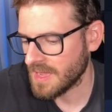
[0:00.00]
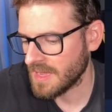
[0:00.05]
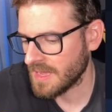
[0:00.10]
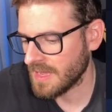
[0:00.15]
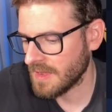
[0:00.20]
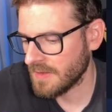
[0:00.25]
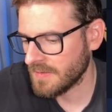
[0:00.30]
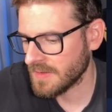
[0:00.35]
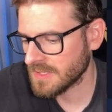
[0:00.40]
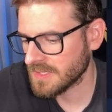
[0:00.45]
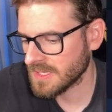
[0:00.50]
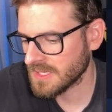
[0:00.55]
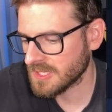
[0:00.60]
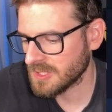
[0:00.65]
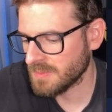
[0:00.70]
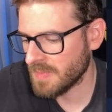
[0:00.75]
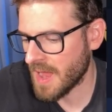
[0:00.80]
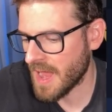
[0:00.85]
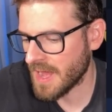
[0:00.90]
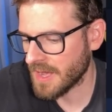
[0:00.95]
If it's
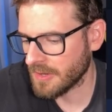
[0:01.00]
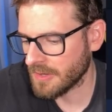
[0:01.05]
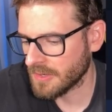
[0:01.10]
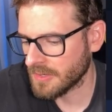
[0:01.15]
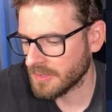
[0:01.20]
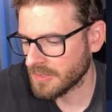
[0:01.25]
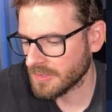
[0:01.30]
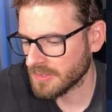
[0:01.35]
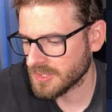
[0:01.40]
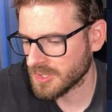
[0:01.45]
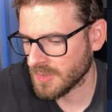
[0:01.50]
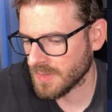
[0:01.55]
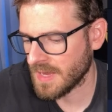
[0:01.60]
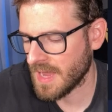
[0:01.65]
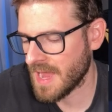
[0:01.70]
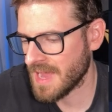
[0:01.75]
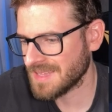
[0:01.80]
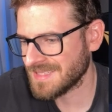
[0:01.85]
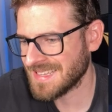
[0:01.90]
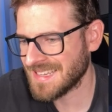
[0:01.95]
expired, so it
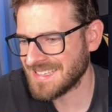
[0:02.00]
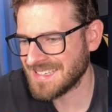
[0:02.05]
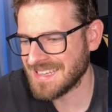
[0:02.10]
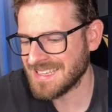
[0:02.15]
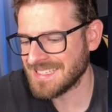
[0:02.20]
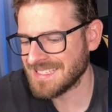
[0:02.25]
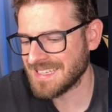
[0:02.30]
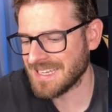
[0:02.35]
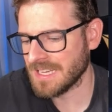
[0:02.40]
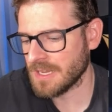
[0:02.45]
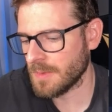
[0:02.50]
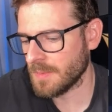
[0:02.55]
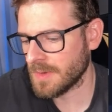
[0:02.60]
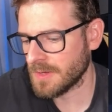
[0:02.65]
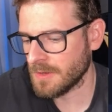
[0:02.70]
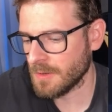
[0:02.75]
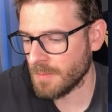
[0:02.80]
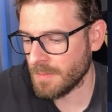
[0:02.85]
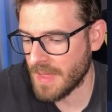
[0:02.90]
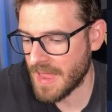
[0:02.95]
has that 10 second
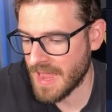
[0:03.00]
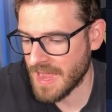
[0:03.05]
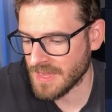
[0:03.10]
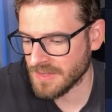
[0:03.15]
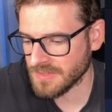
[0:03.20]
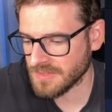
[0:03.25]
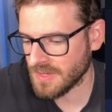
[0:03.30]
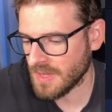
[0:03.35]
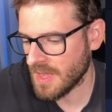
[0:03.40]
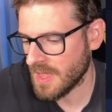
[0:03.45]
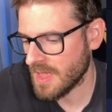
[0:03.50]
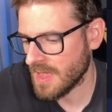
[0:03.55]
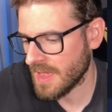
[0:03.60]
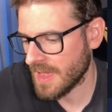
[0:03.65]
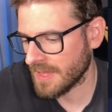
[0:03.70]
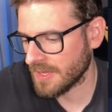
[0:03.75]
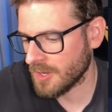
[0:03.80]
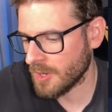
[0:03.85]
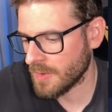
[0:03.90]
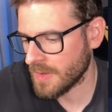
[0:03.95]
window passed,
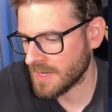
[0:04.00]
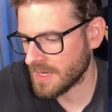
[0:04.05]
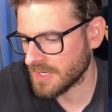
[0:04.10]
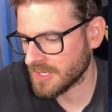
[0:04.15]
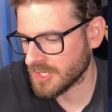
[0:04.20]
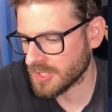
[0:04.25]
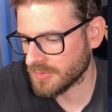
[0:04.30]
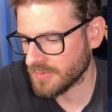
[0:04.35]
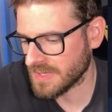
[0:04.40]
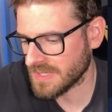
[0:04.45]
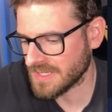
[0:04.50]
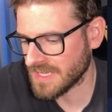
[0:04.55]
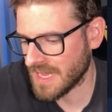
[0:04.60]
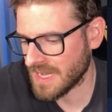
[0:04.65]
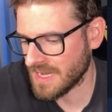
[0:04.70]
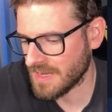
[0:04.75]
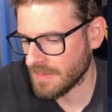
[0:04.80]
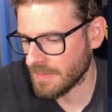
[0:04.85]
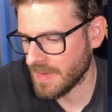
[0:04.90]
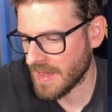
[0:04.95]
I go ahead and just reset
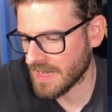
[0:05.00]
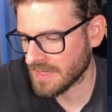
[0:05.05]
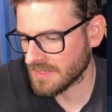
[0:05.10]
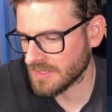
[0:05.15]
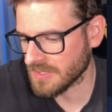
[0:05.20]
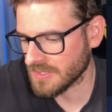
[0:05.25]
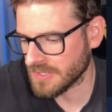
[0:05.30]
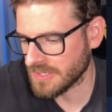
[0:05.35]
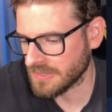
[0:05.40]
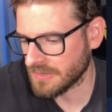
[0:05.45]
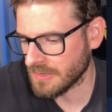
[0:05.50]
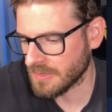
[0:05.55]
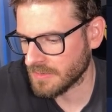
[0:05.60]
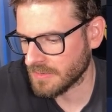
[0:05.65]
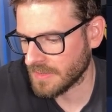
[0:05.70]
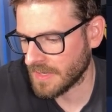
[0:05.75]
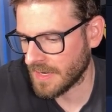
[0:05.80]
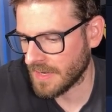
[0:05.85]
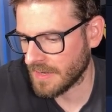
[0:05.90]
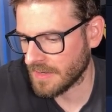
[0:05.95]
it back to zero
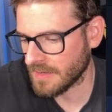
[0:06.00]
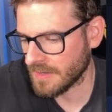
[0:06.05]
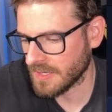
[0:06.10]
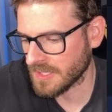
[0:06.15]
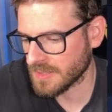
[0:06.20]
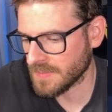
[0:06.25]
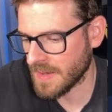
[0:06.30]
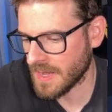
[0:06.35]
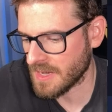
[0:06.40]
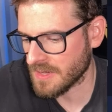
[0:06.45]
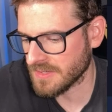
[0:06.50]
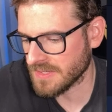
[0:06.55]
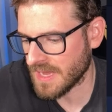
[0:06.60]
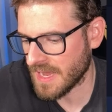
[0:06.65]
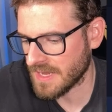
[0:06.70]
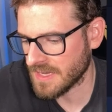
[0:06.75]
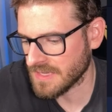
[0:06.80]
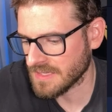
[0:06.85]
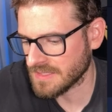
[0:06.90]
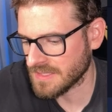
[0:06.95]
and expires
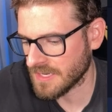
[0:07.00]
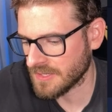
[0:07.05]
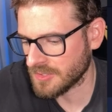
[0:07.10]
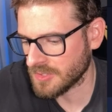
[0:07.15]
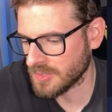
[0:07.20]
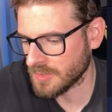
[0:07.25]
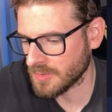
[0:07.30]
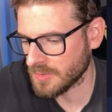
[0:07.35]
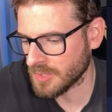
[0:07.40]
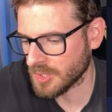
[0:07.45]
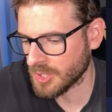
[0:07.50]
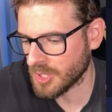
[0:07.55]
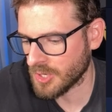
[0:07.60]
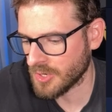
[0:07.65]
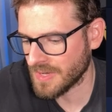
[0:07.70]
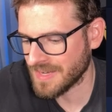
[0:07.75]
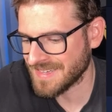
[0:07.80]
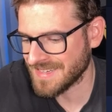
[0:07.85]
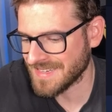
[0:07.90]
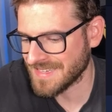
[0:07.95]
at is set to the
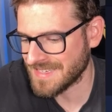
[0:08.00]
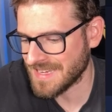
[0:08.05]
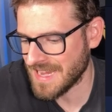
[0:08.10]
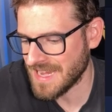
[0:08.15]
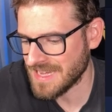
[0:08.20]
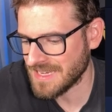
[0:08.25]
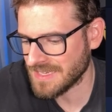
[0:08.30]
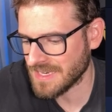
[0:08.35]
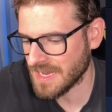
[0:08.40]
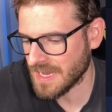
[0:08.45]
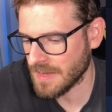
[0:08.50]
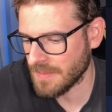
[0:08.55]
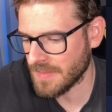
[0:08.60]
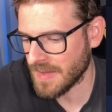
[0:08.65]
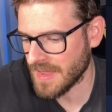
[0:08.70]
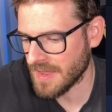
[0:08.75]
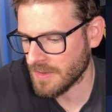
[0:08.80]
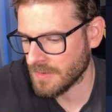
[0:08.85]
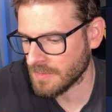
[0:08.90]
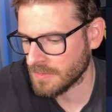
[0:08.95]
current date time
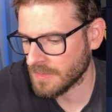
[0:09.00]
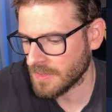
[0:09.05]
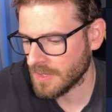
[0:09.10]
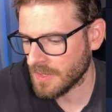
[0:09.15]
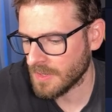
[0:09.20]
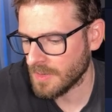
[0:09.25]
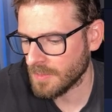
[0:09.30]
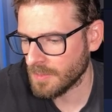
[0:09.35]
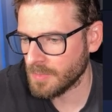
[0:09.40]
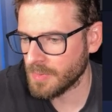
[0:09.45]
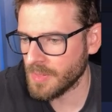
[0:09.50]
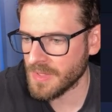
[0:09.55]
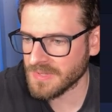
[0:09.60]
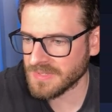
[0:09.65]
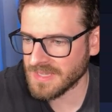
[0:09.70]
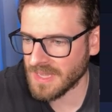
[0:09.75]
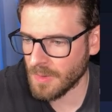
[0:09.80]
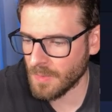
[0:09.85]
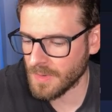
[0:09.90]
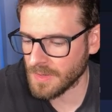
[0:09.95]
now plus
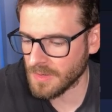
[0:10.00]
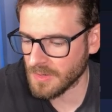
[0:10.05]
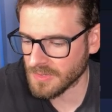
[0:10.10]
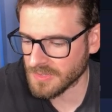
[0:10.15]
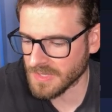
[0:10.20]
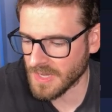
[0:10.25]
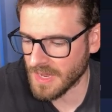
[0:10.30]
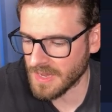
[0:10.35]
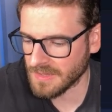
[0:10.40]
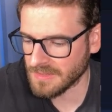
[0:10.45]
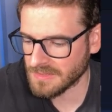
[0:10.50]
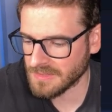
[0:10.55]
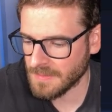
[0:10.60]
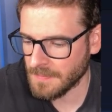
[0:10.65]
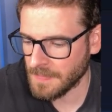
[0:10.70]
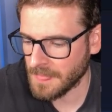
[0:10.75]
that window size.